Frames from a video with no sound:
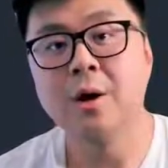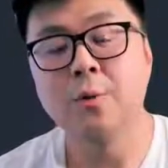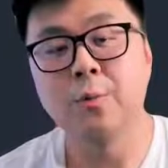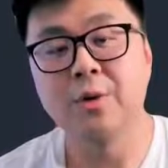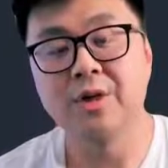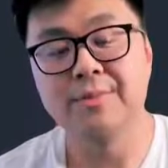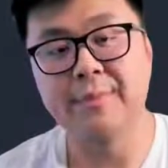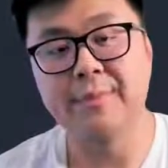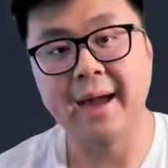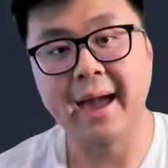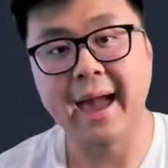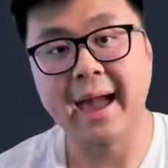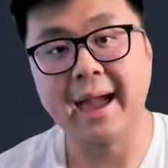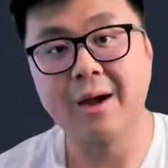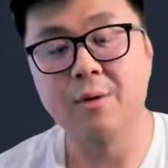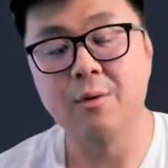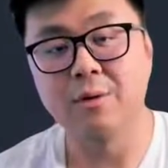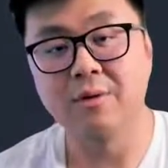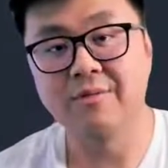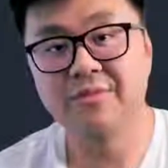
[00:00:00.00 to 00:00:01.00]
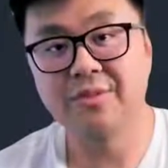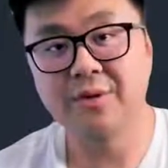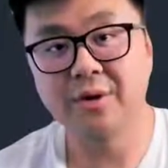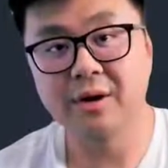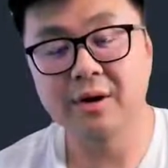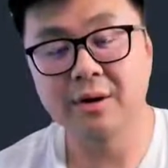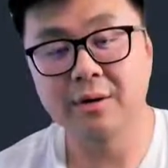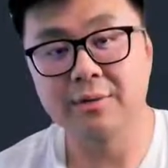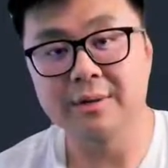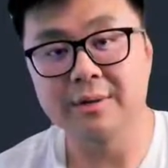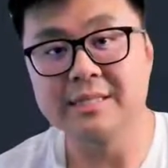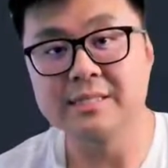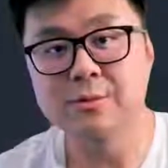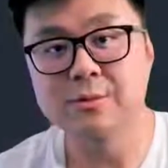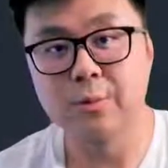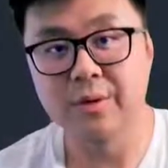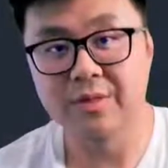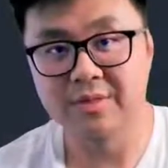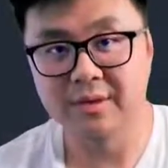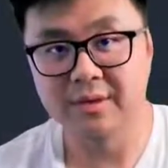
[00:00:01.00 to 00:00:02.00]
with my angle of 30 degrees
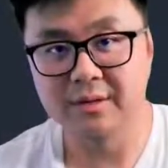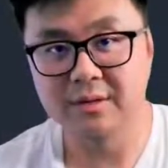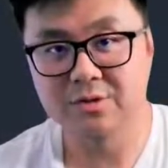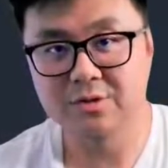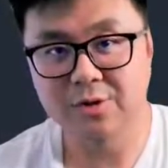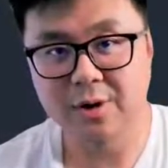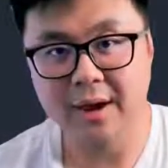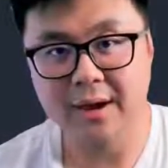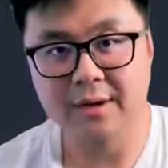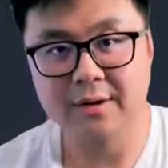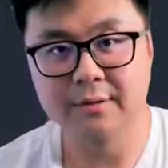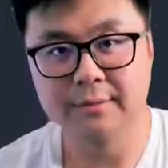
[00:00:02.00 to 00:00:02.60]
within the triangle.